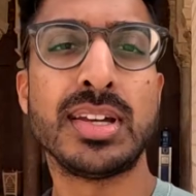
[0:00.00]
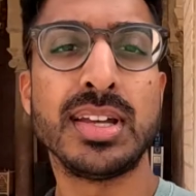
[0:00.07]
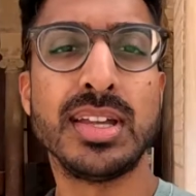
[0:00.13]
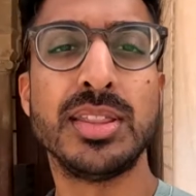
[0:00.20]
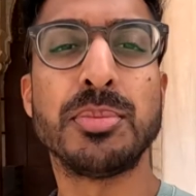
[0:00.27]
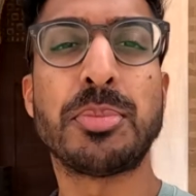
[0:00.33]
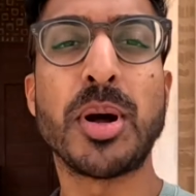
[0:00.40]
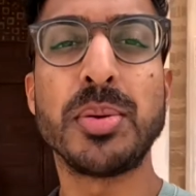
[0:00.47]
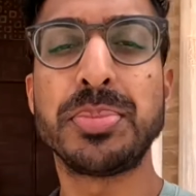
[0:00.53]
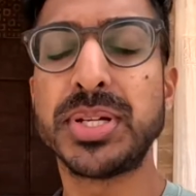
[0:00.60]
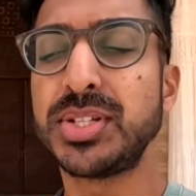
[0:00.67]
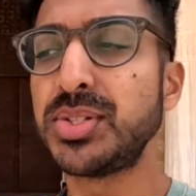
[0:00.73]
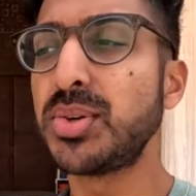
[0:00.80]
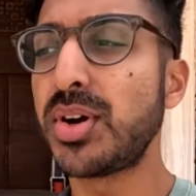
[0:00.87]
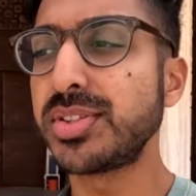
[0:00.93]
In the
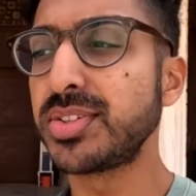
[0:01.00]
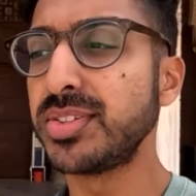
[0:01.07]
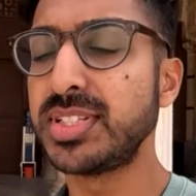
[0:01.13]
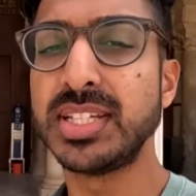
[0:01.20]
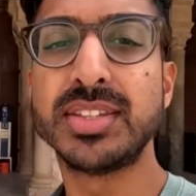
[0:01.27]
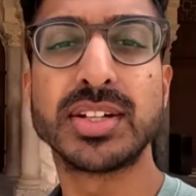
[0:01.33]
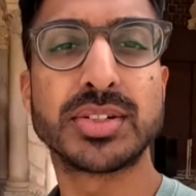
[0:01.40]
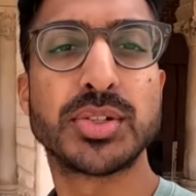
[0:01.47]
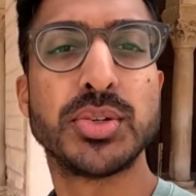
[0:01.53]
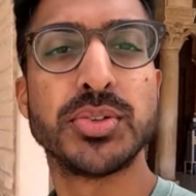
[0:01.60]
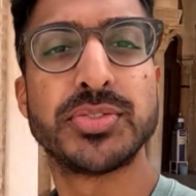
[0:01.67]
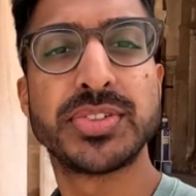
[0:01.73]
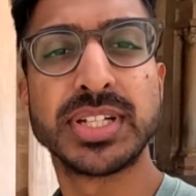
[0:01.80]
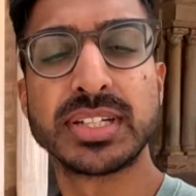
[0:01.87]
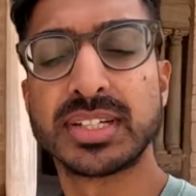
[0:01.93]
pulpit, you also see the
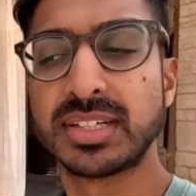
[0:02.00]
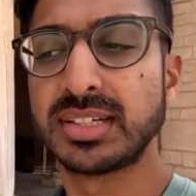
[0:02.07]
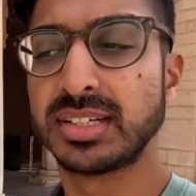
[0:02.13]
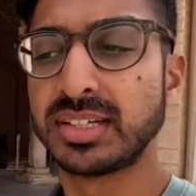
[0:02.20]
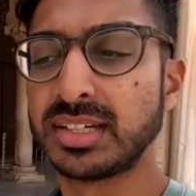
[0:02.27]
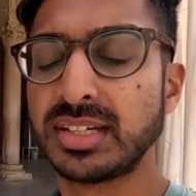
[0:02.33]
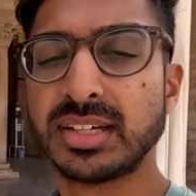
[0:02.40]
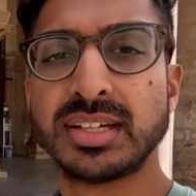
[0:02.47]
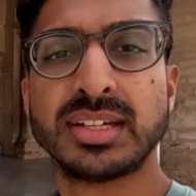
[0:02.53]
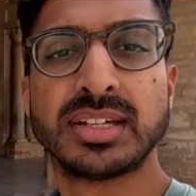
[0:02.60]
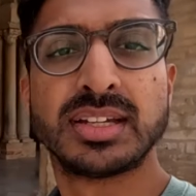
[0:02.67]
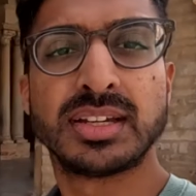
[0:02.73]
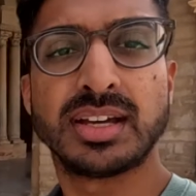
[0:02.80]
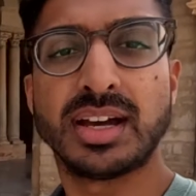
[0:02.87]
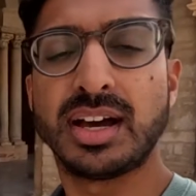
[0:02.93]
Kufic
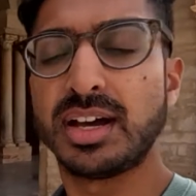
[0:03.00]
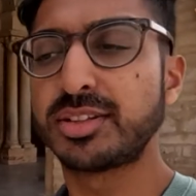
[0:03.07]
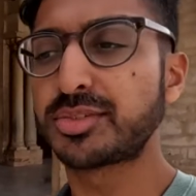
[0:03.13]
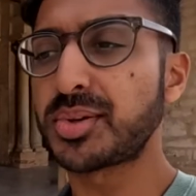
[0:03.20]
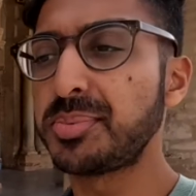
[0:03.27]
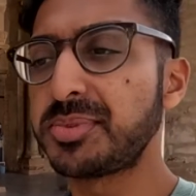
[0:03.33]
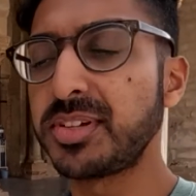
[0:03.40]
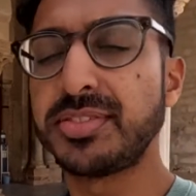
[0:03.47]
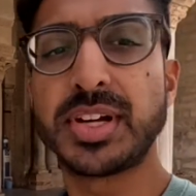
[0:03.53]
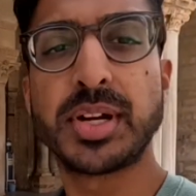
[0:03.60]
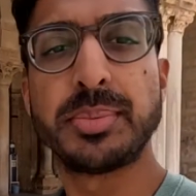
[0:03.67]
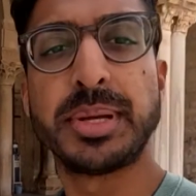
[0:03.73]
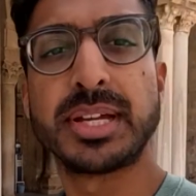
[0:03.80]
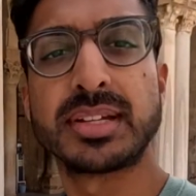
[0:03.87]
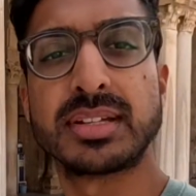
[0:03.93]
script of
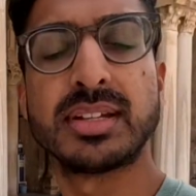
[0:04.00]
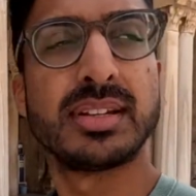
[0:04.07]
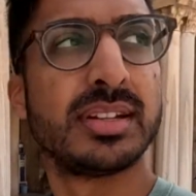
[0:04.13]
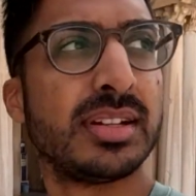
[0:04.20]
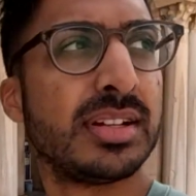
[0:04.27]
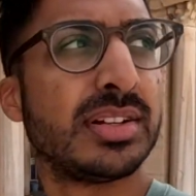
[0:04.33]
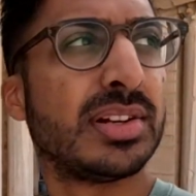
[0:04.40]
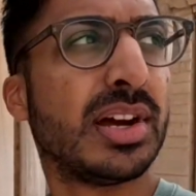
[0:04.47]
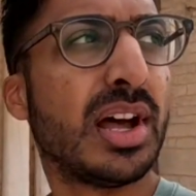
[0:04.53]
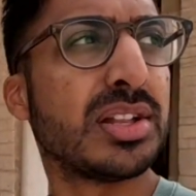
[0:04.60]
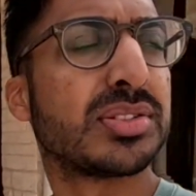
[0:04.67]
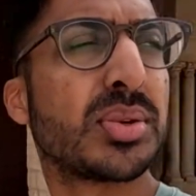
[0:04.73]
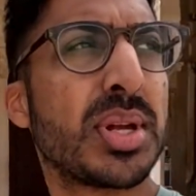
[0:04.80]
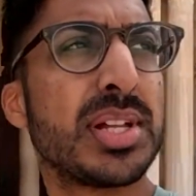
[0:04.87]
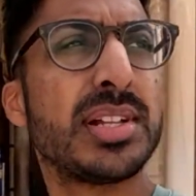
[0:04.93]
Arabic,
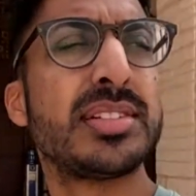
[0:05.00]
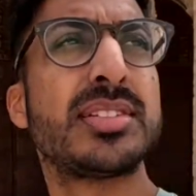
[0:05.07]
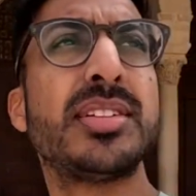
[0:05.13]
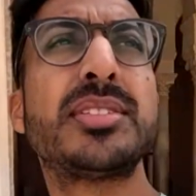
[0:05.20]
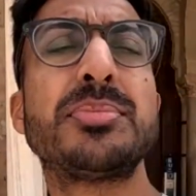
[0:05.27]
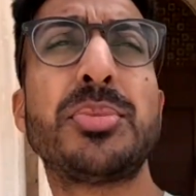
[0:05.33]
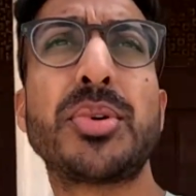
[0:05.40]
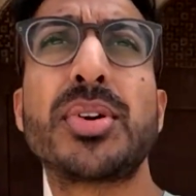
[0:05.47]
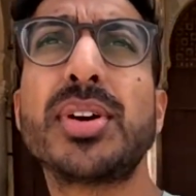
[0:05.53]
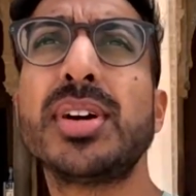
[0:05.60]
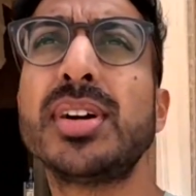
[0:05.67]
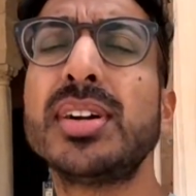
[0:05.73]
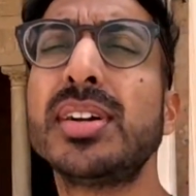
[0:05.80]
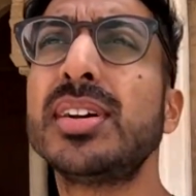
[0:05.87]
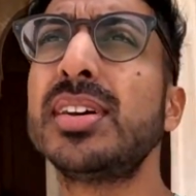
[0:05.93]
as well as this
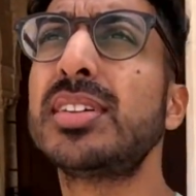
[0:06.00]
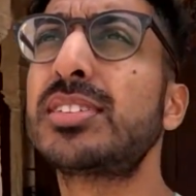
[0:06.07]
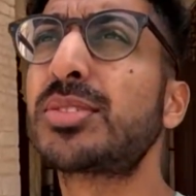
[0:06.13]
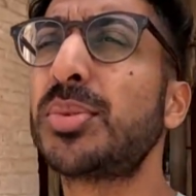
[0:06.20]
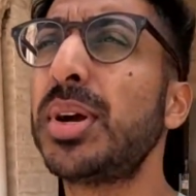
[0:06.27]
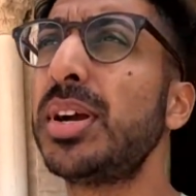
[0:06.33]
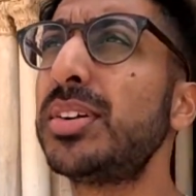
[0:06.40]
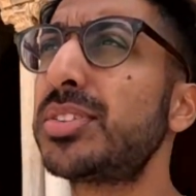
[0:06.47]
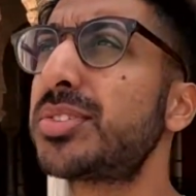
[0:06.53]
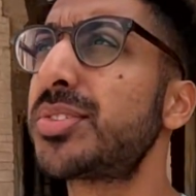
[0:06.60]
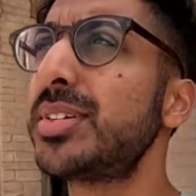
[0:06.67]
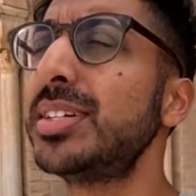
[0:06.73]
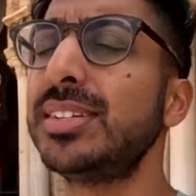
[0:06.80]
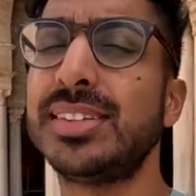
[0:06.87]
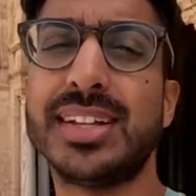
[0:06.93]
more square,
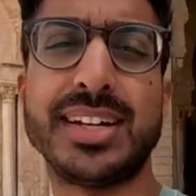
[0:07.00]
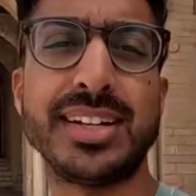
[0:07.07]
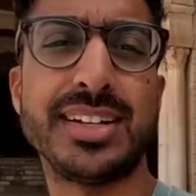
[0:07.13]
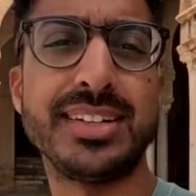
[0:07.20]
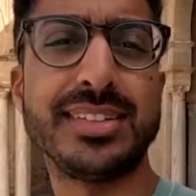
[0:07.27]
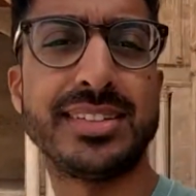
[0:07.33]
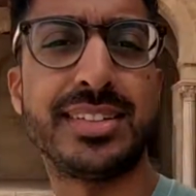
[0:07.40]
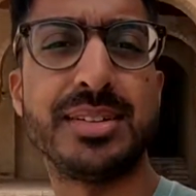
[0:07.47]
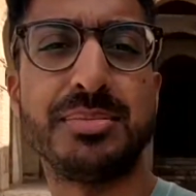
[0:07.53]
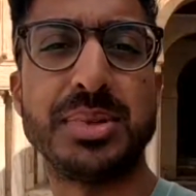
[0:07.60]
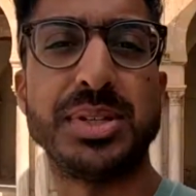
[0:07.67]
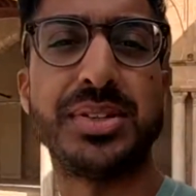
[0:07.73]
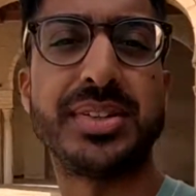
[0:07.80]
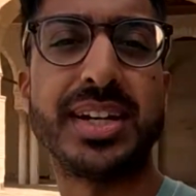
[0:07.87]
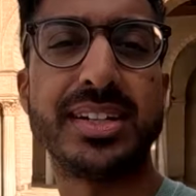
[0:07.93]
straight line
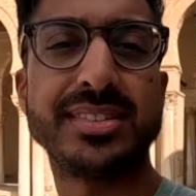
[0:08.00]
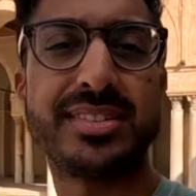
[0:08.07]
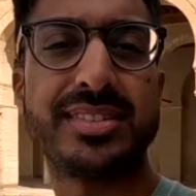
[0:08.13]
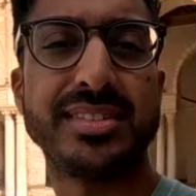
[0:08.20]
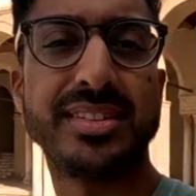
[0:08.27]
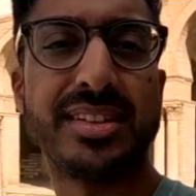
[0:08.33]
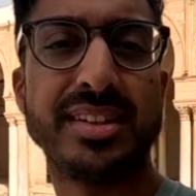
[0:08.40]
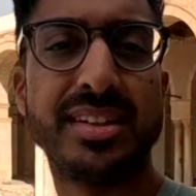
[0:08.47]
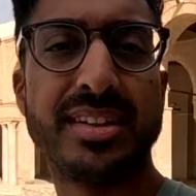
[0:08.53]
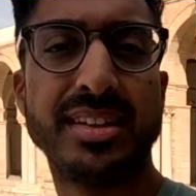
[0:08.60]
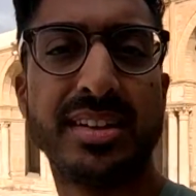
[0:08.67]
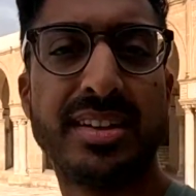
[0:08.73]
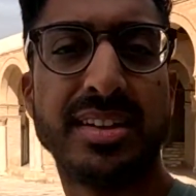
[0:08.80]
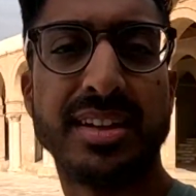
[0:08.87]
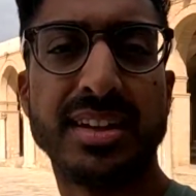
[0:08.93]
minaret,
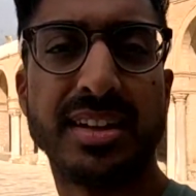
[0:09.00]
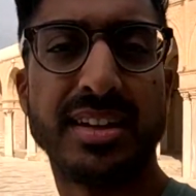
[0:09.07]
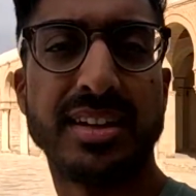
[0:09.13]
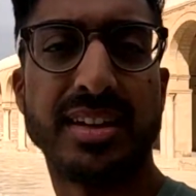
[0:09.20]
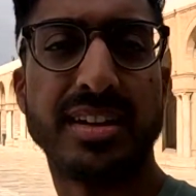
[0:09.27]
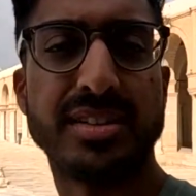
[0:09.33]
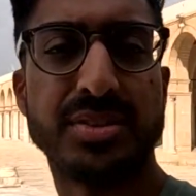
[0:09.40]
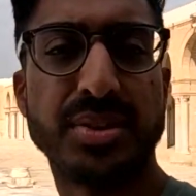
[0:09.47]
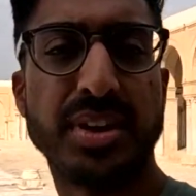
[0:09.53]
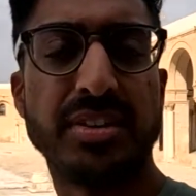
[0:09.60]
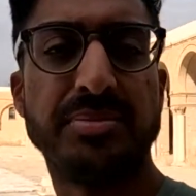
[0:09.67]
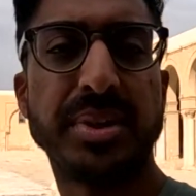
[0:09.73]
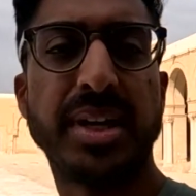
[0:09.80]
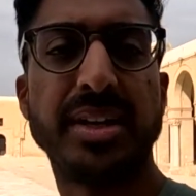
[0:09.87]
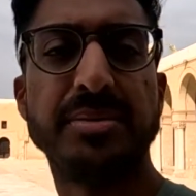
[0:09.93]
as you have
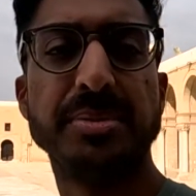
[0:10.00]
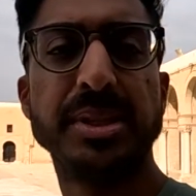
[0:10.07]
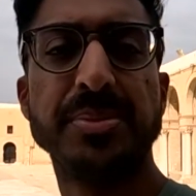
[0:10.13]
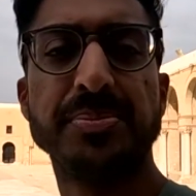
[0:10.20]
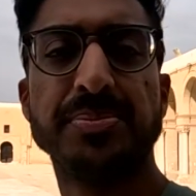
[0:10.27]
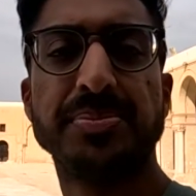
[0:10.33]
behind me.